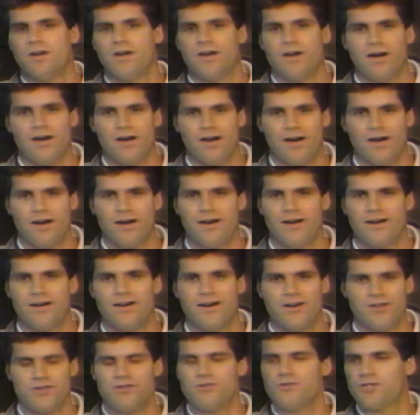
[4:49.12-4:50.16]

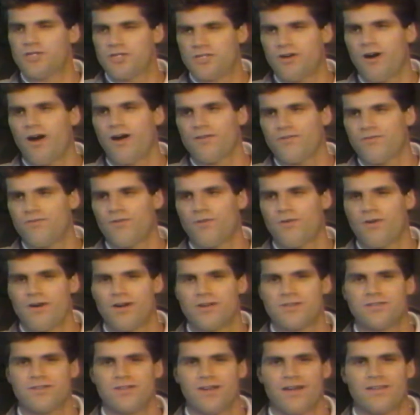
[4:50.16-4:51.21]
a new start for
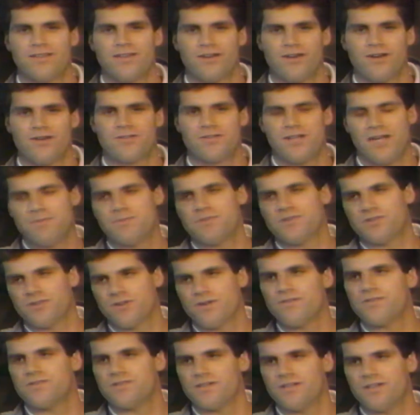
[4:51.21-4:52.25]
us, and I think our team
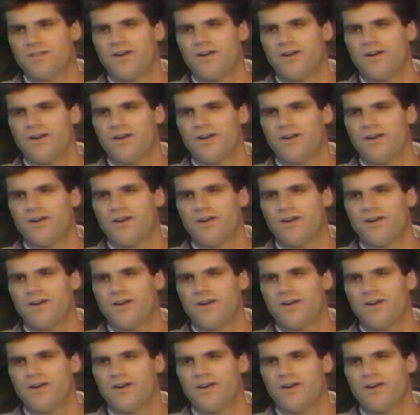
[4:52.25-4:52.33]
deserves it.